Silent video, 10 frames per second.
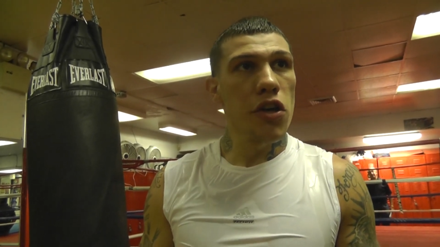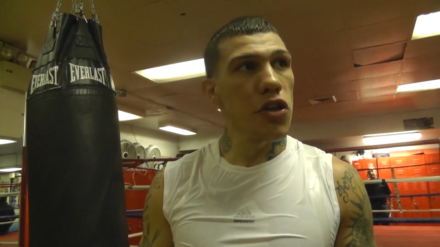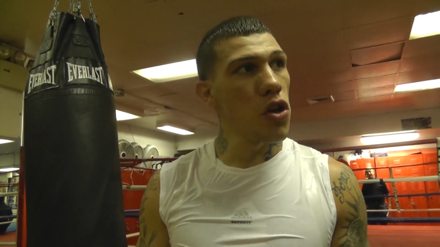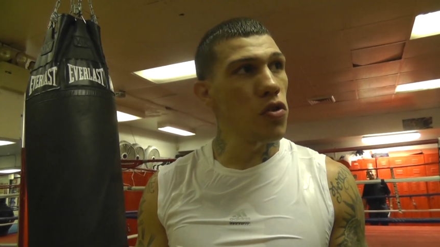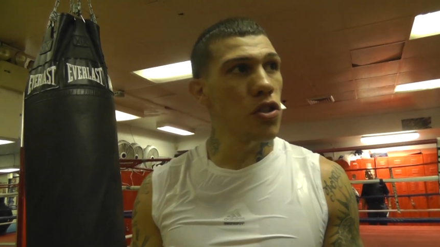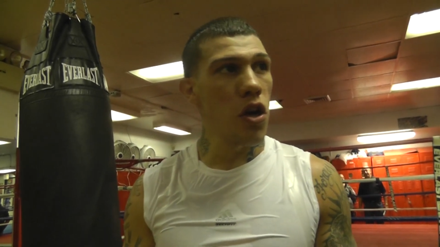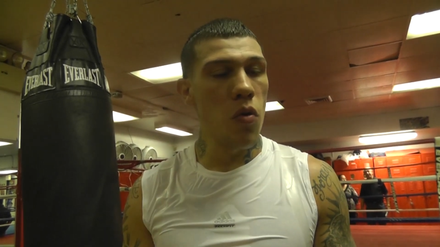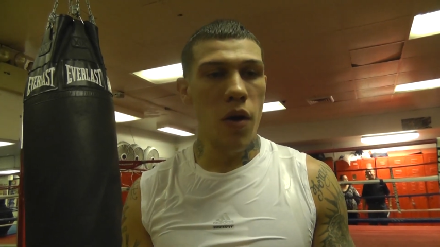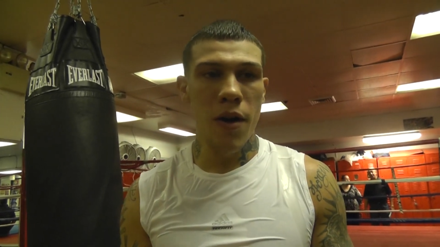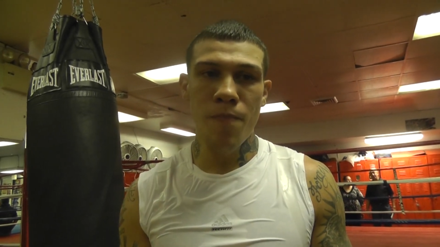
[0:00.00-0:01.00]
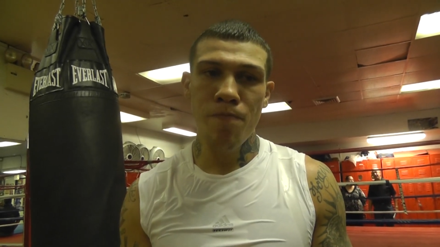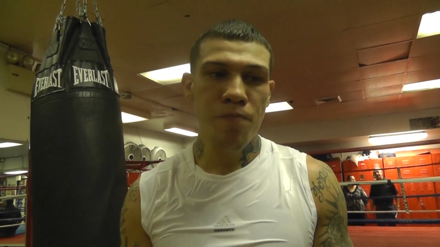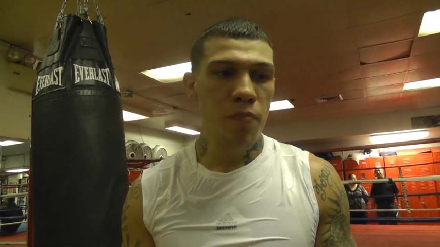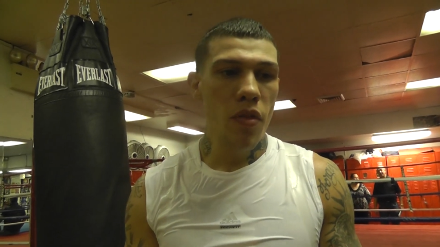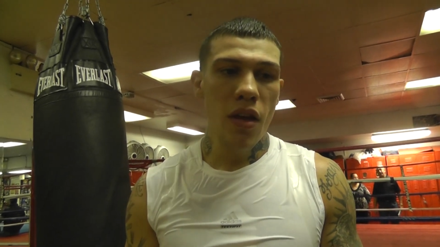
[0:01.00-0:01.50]
You know, so um,
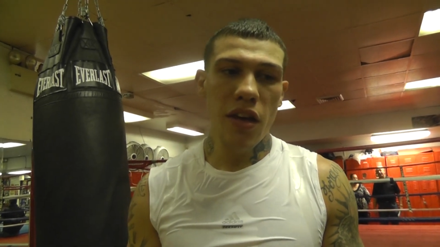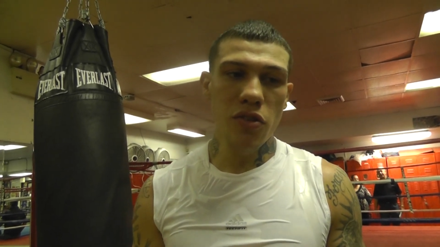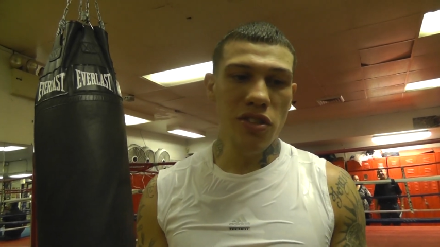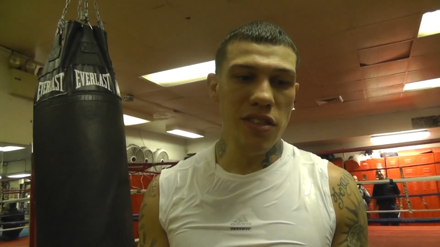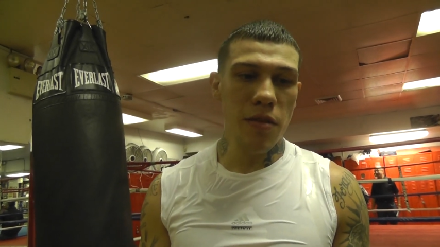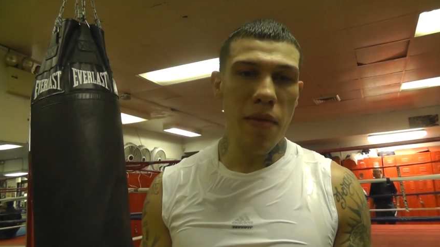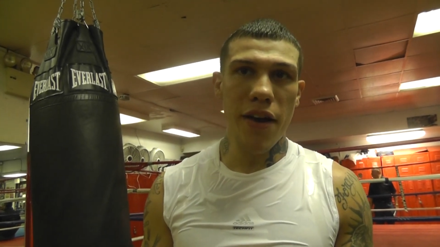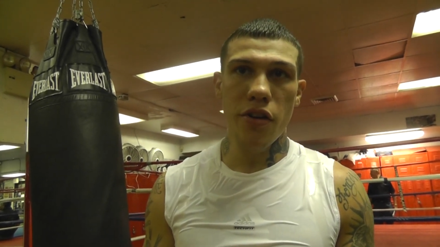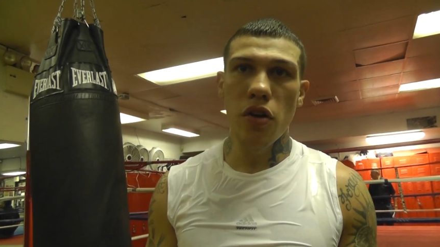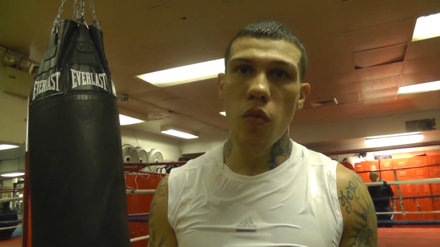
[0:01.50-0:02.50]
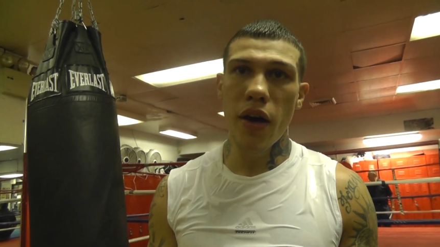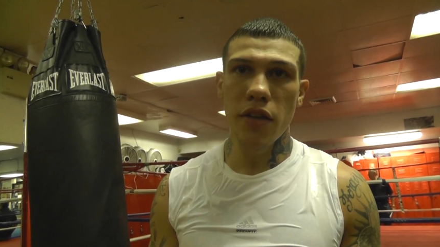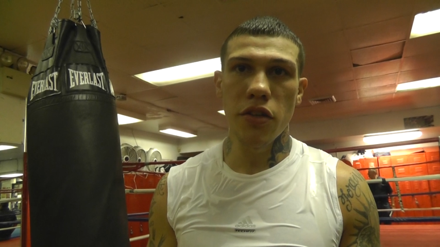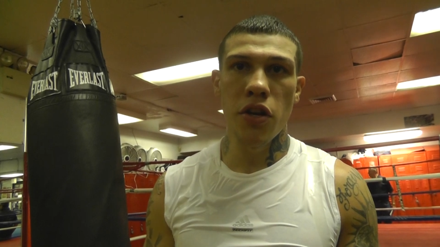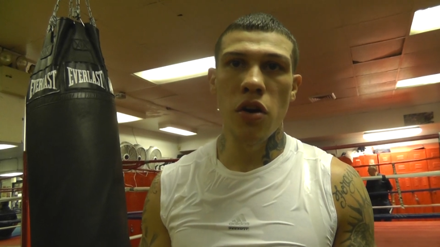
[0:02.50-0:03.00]
it was just a matter of
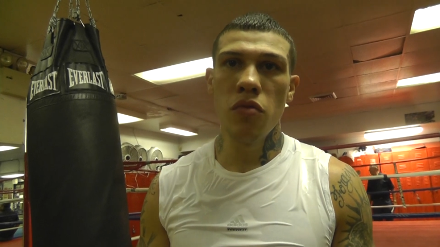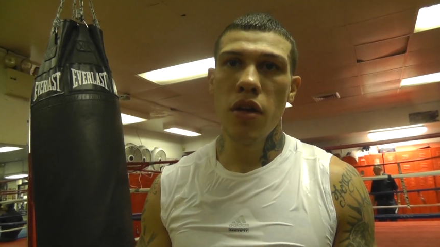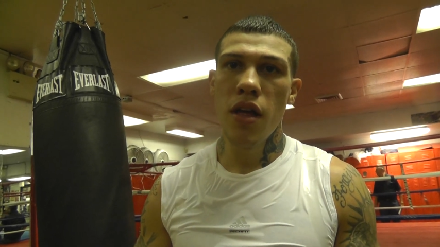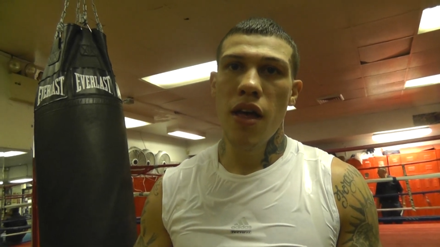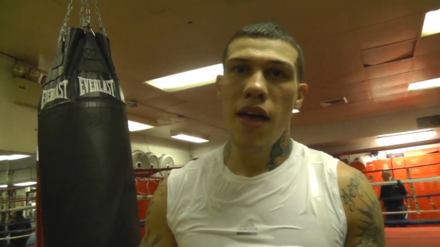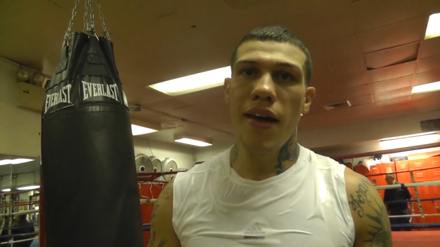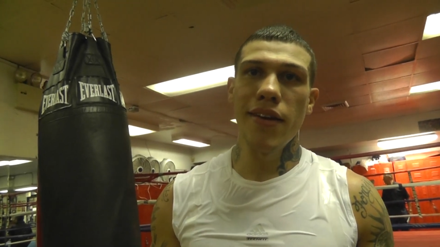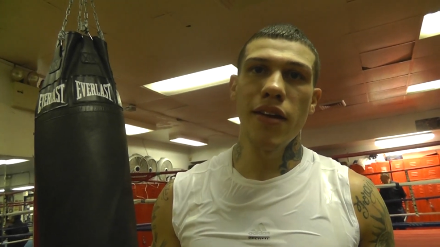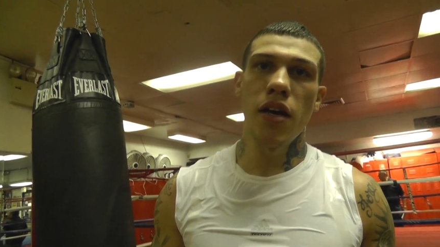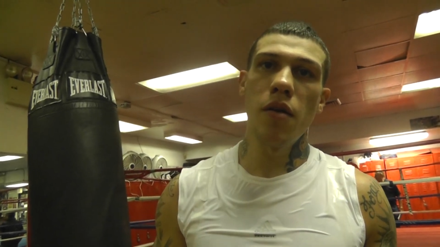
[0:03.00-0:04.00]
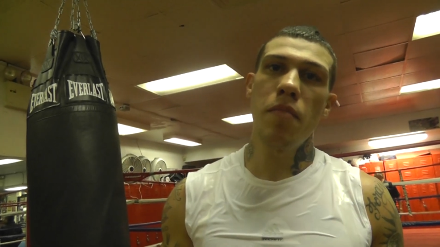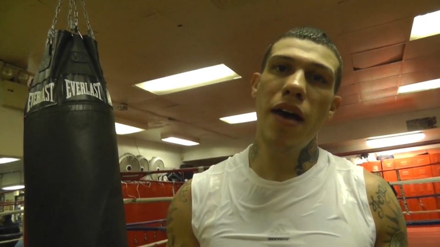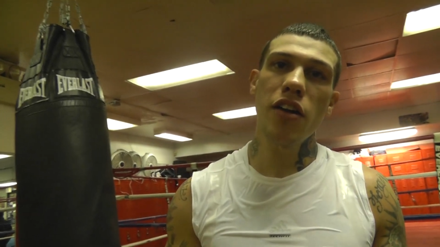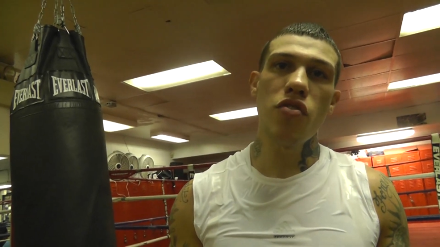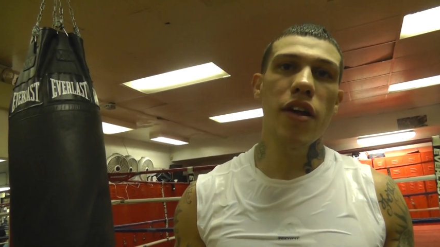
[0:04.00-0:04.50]
when, you know and um,
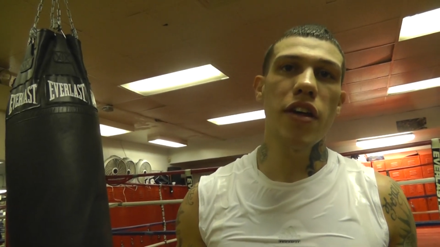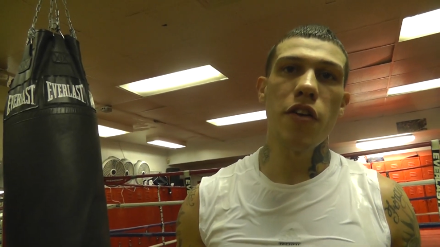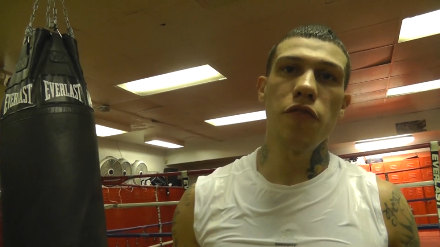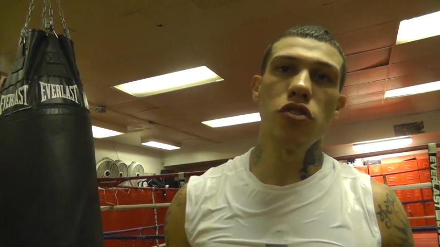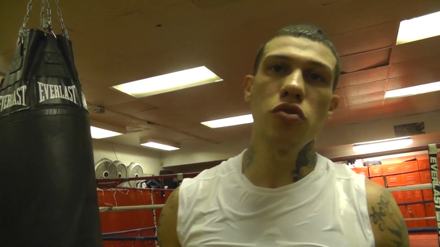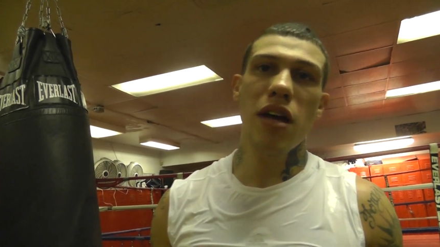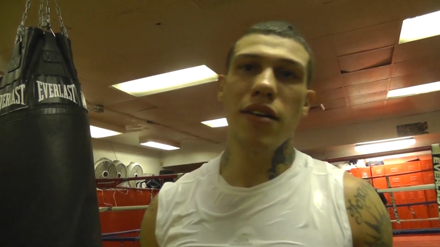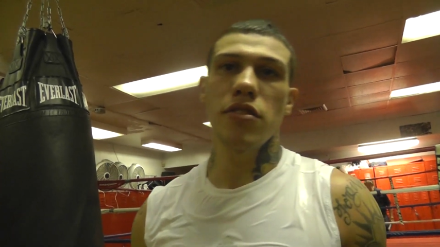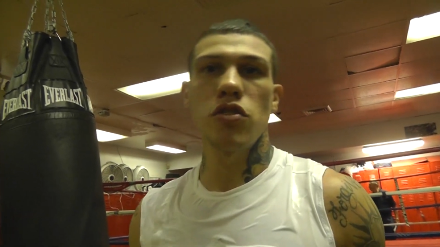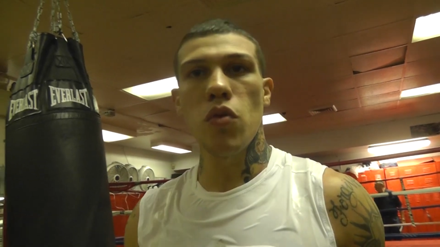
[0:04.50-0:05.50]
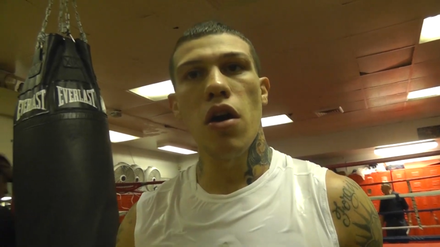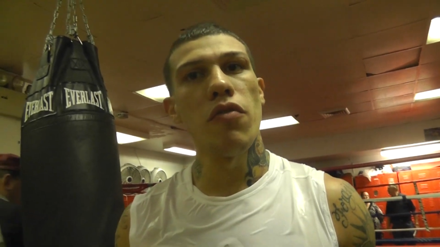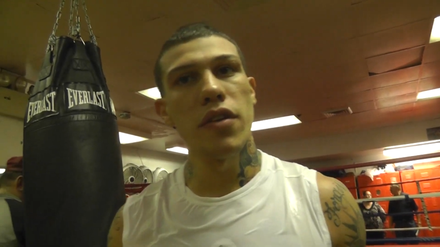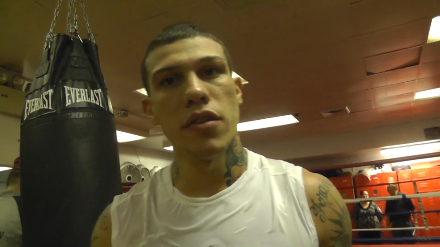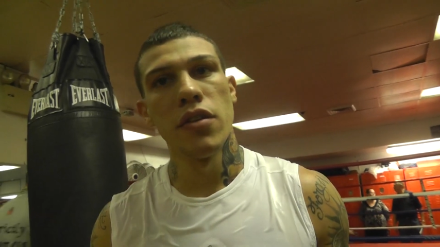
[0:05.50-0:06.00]
had a great year for
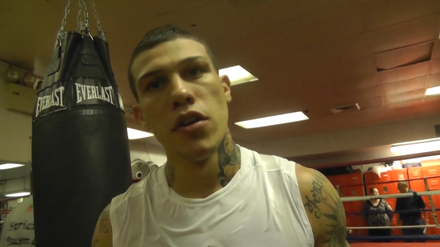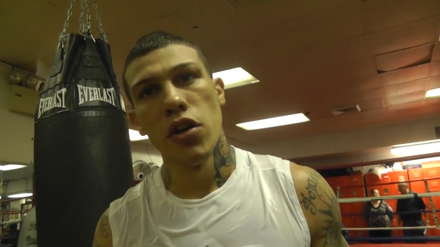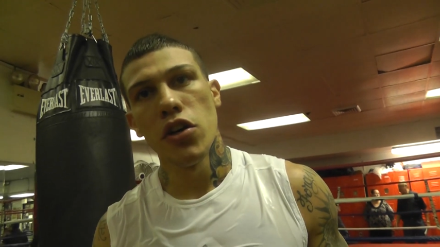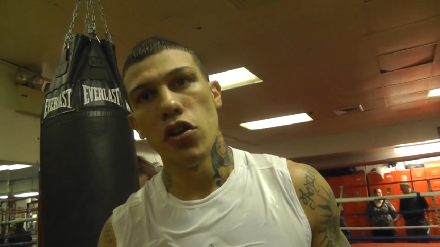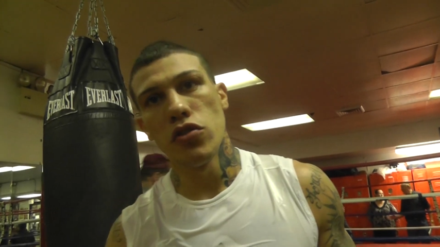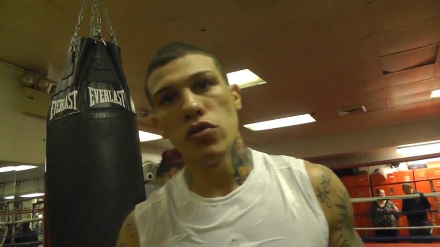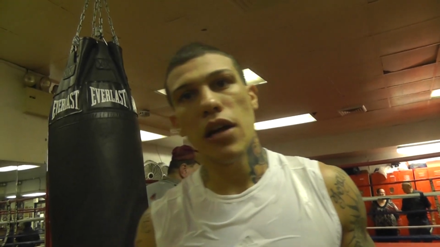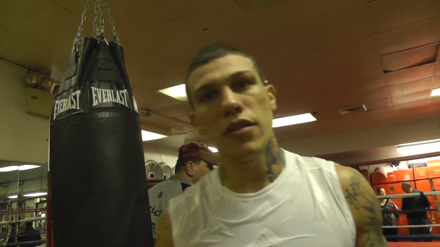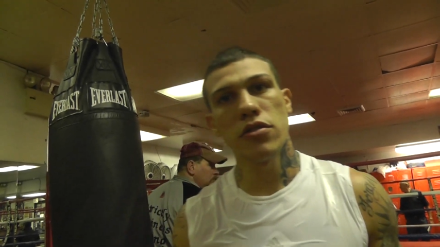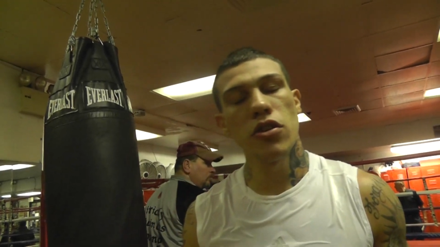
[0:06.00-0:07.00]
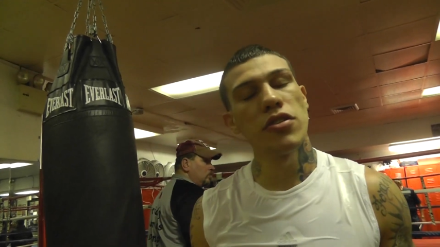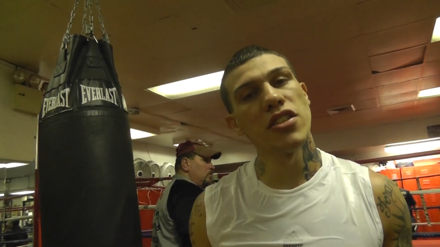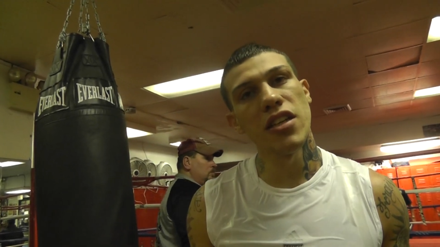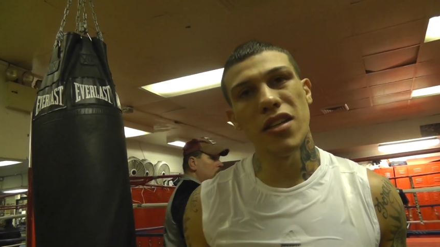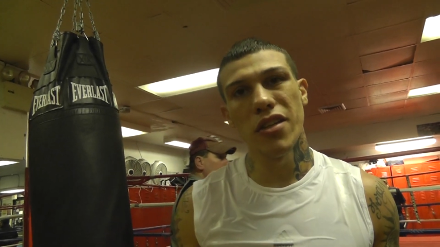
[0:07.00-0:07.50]
2012 and you know
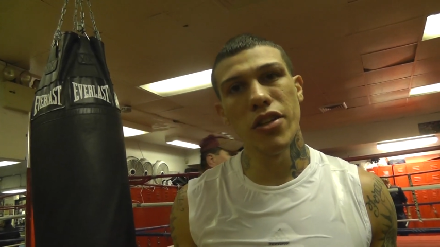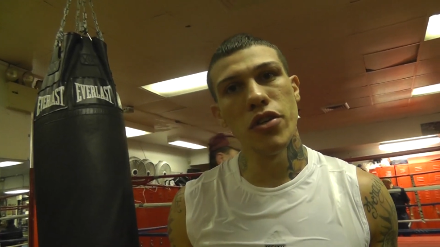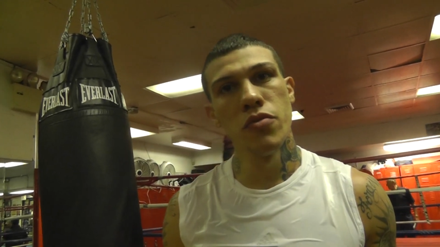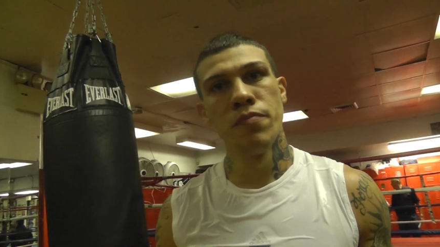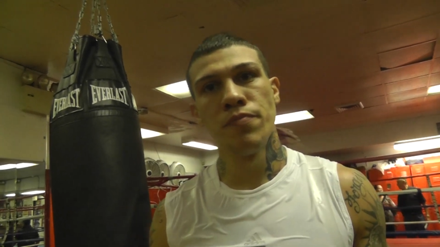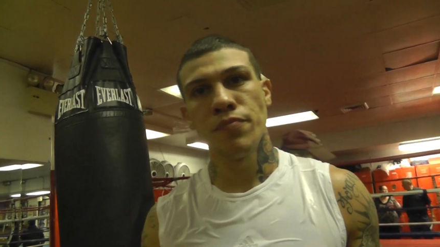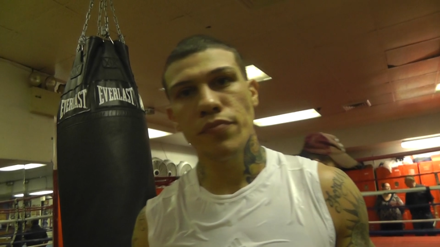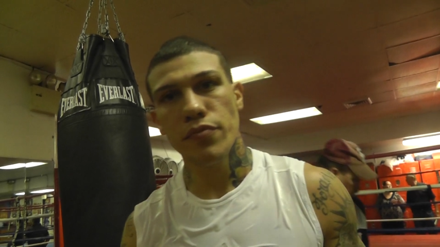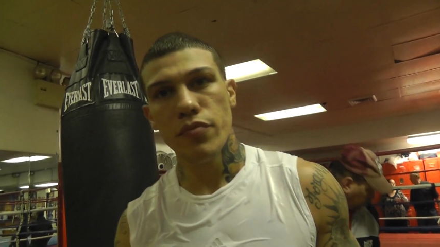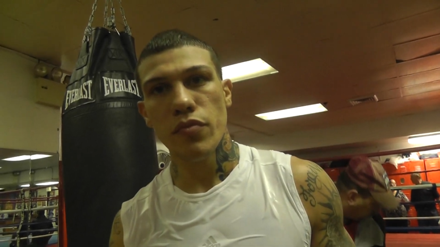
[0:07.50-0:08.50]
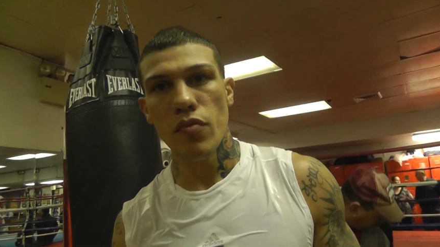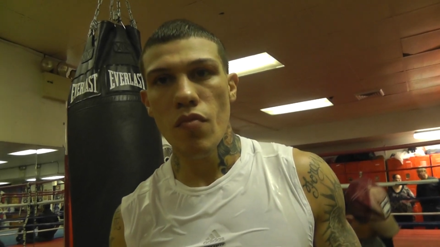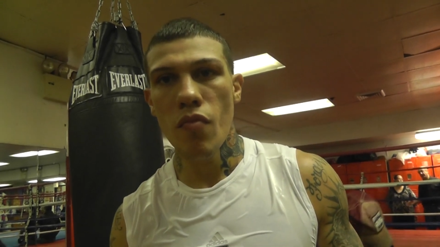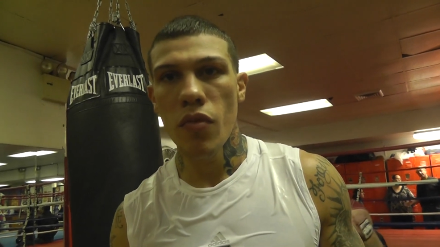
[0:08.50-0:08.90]
2013 and you. Uh,